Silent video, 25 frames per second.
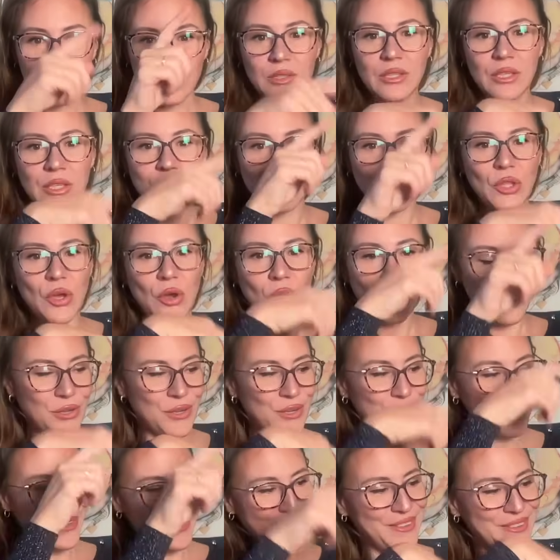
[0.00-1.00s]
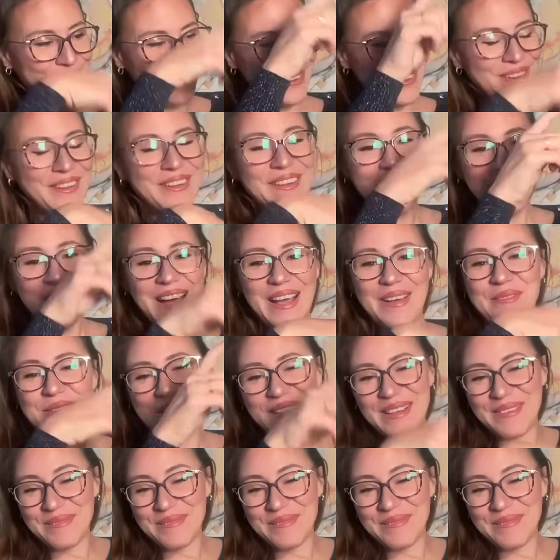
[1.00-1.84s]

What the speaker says: TikTok. I mean,